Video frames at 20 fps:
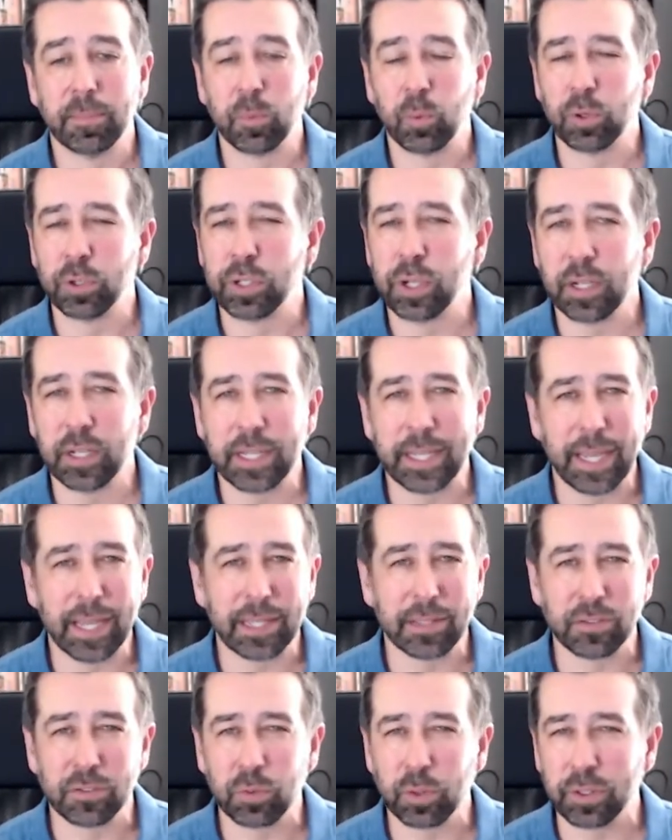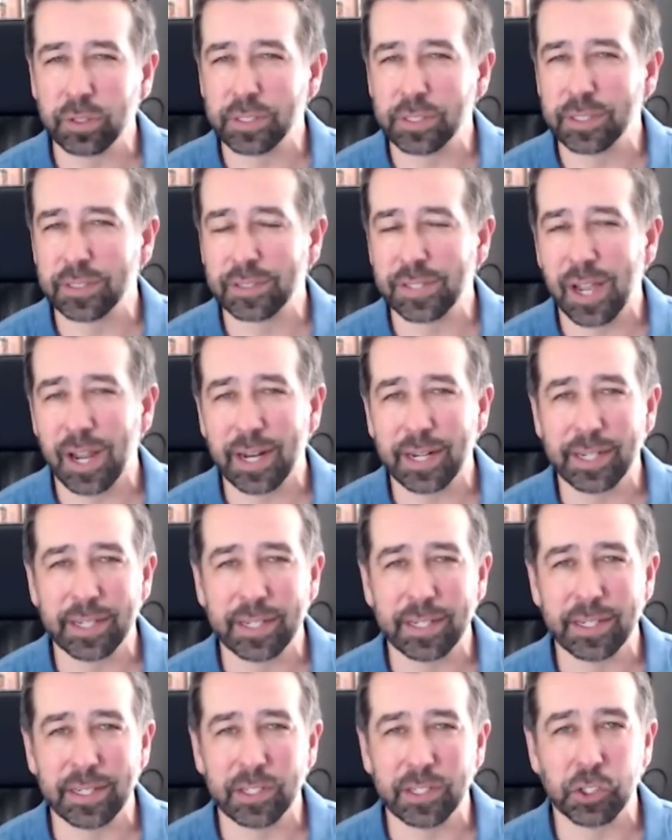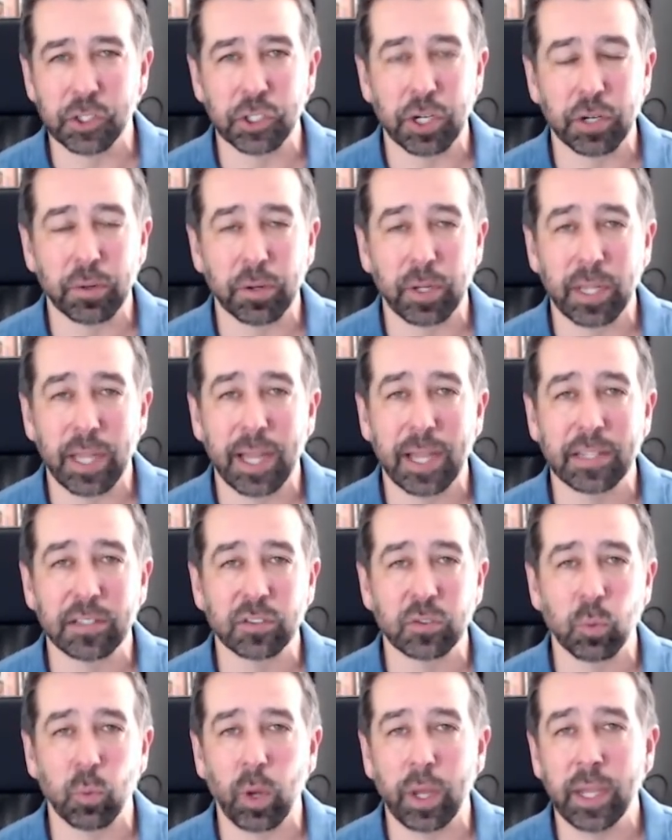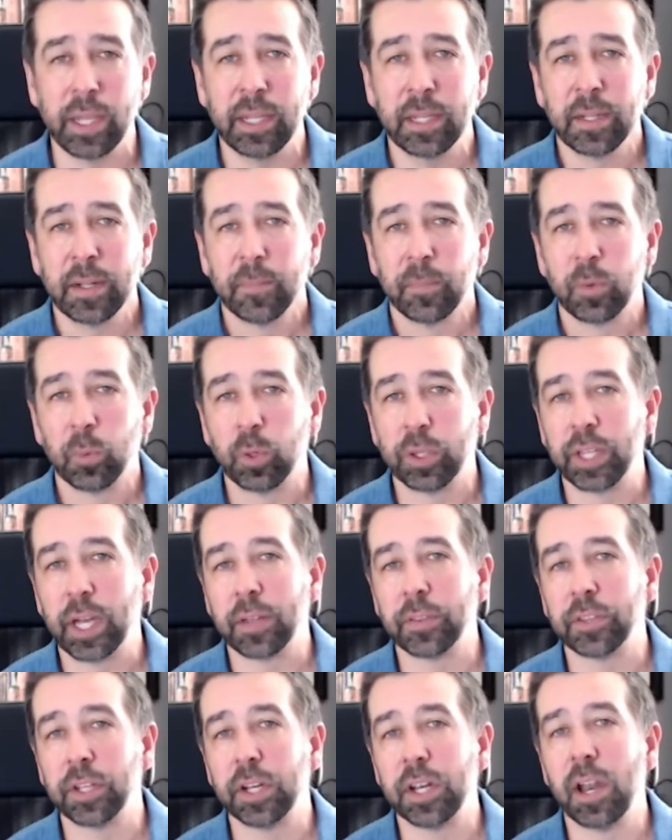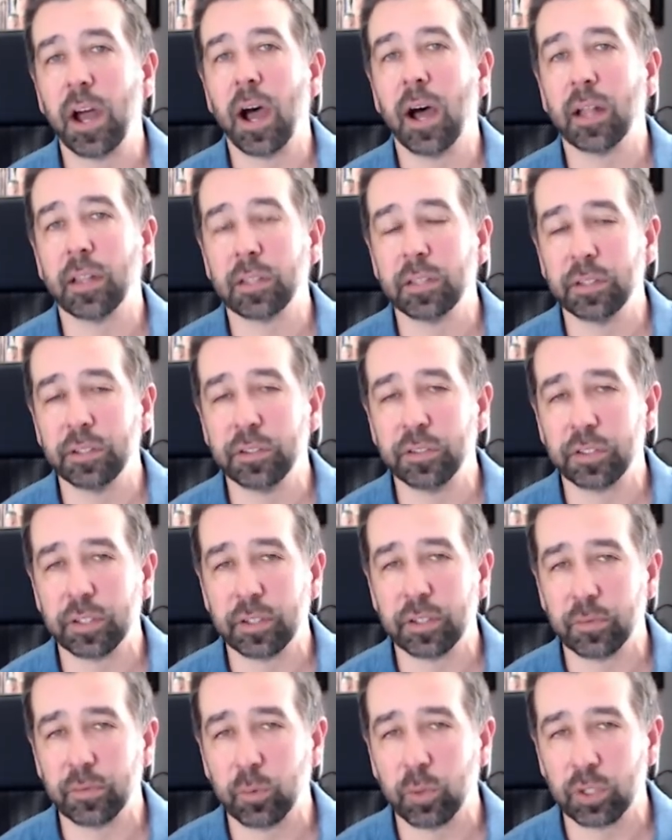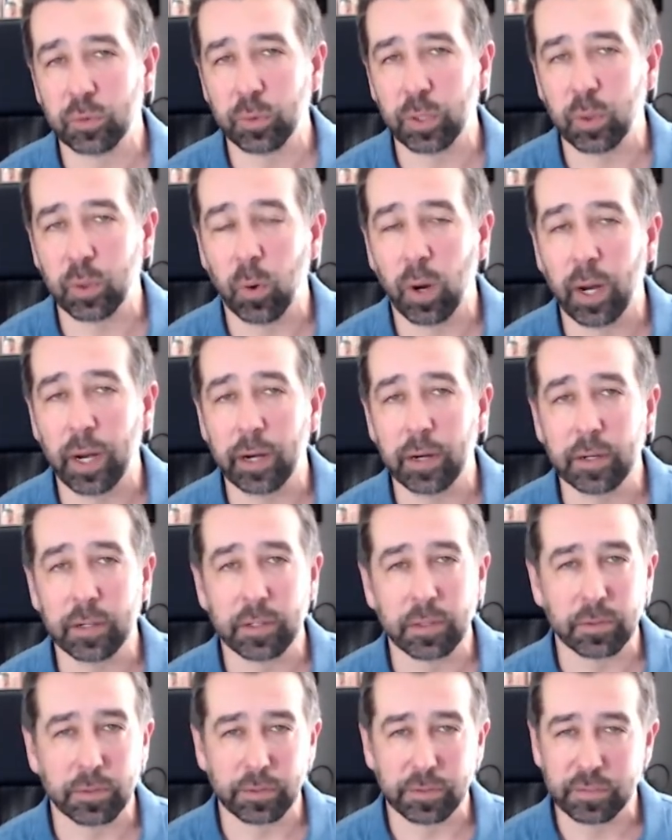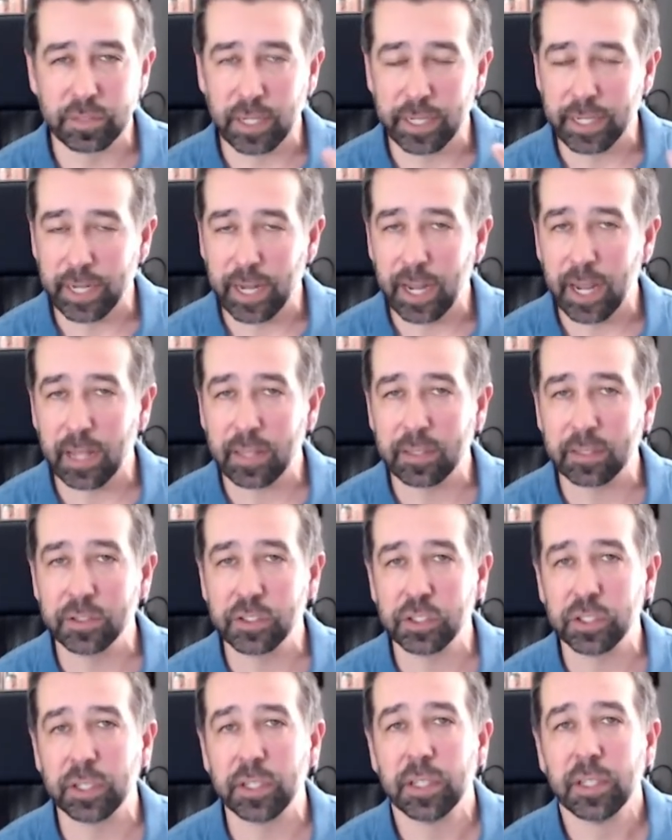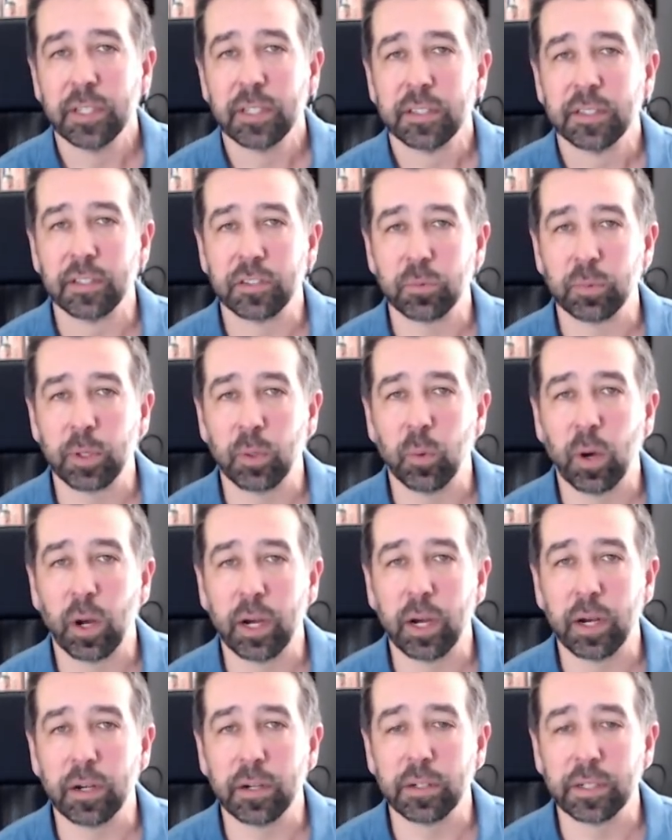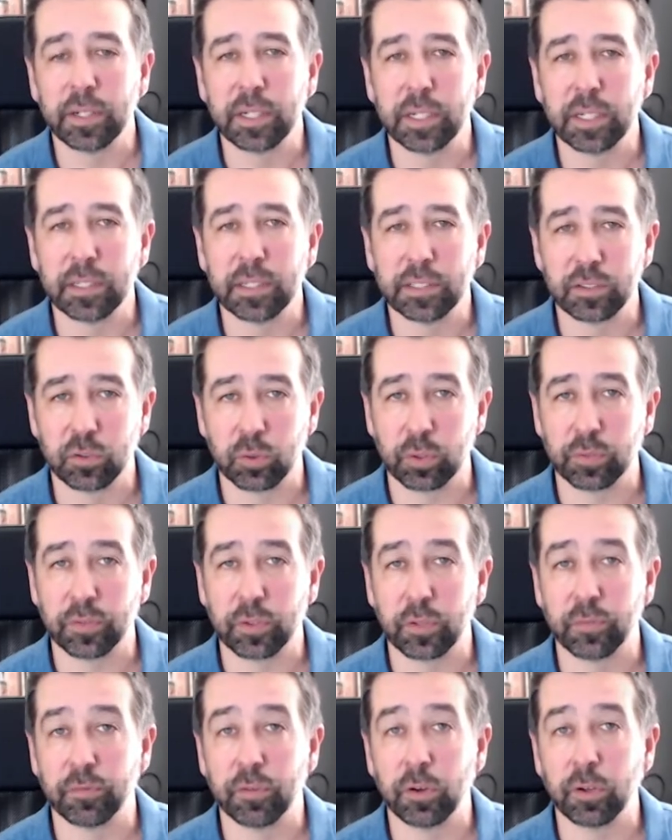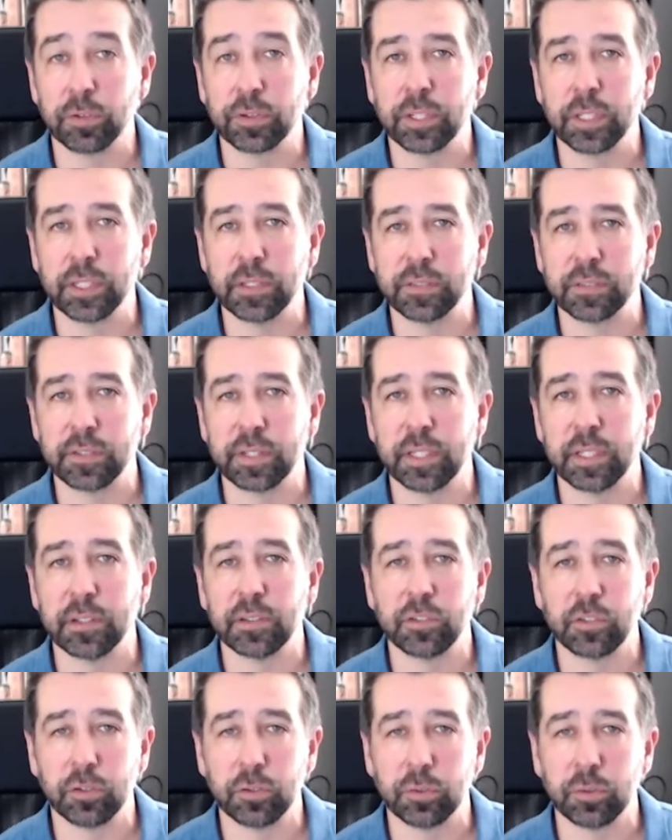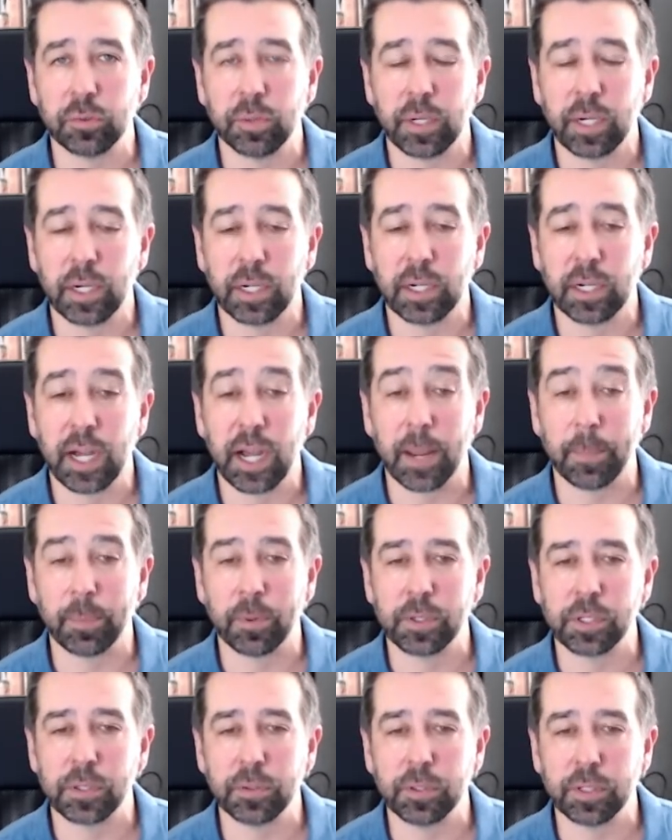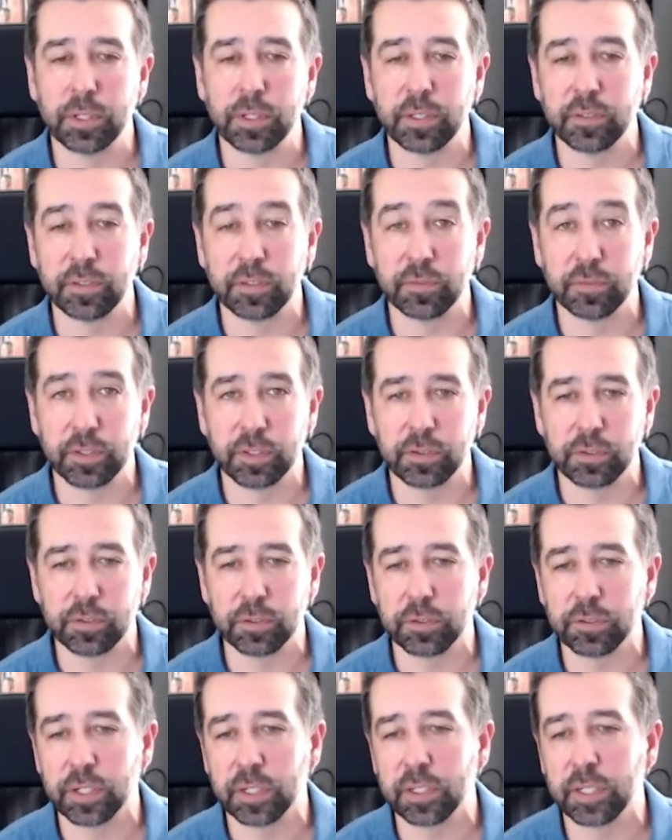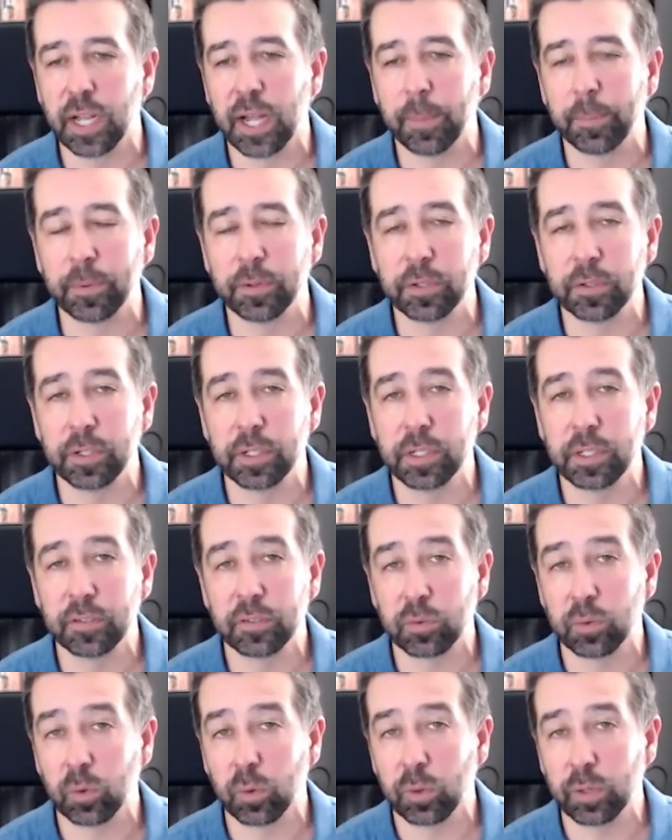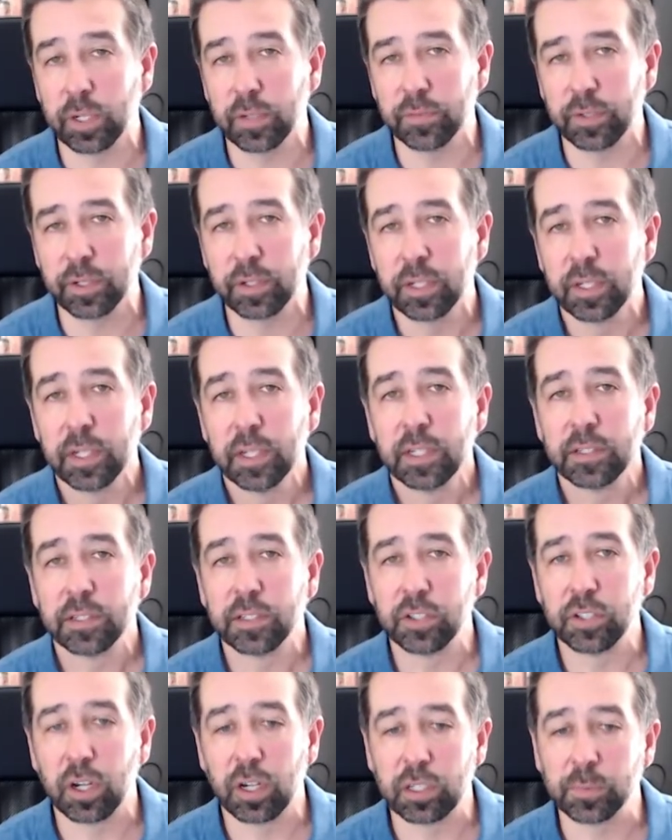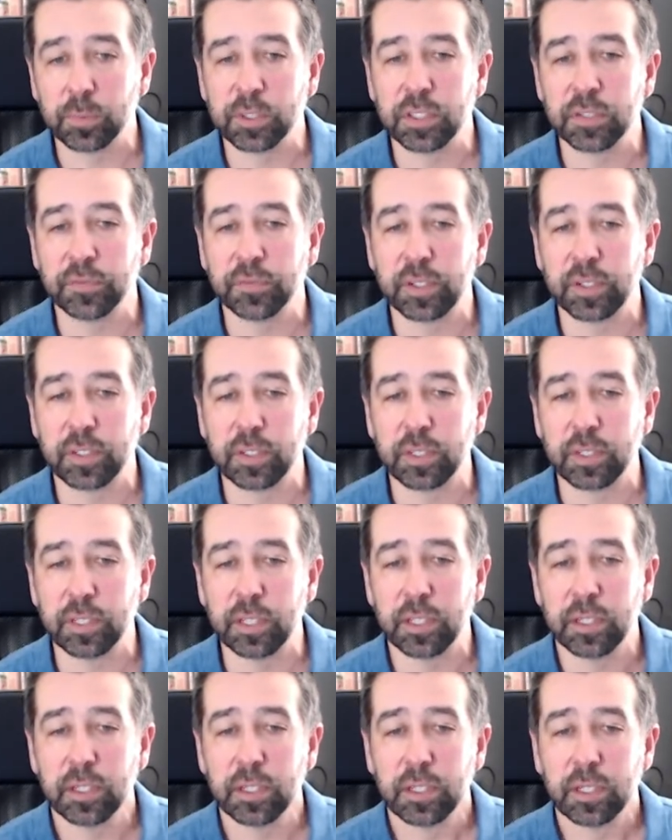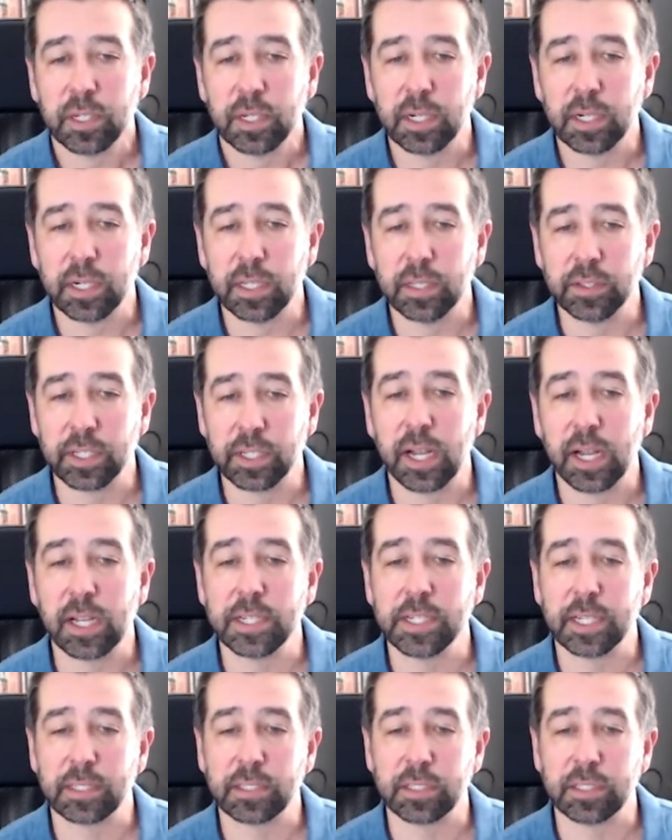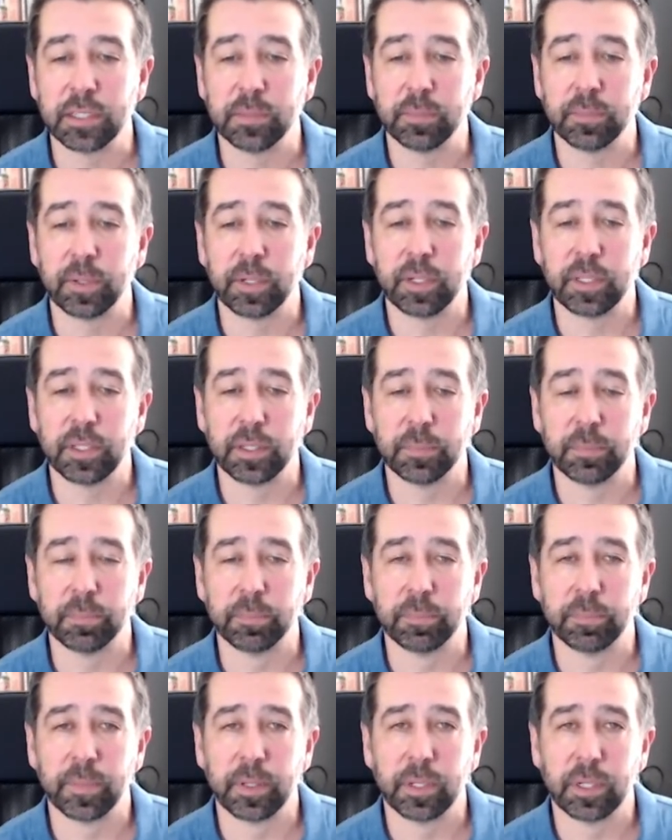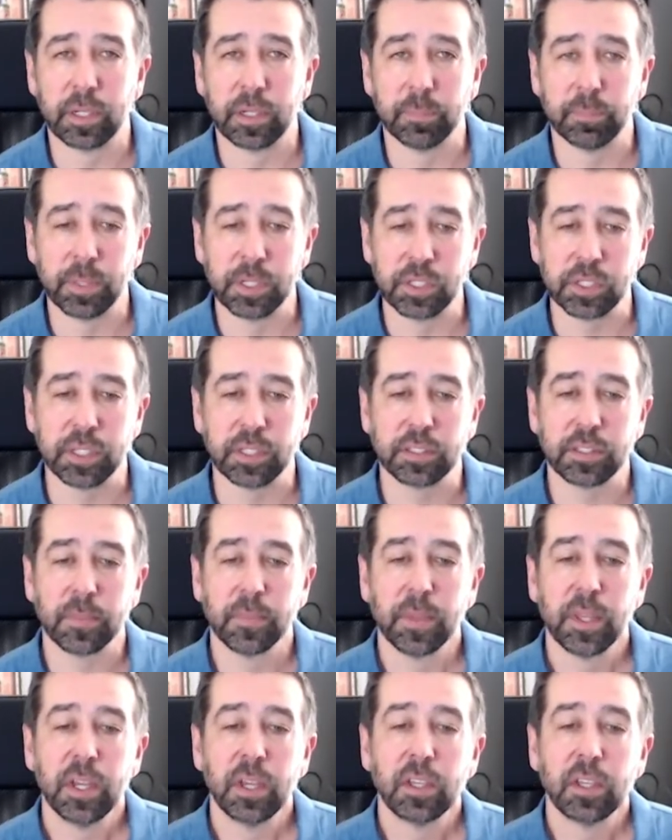we're again sort of designing in a generalized way without the knowledge of what's required or the psychology that's required to sort of convert these into opportunities, these visitors into opportunities, or even to talk specifically in the context of the business.